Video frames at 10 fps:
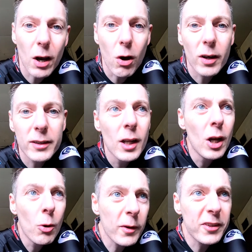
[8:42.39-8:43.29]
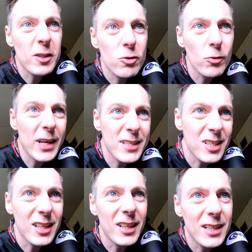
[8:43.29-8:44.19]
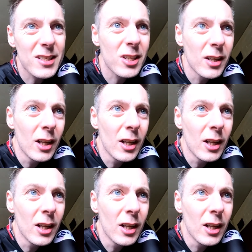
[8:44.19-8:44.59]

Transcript: get on with this race series.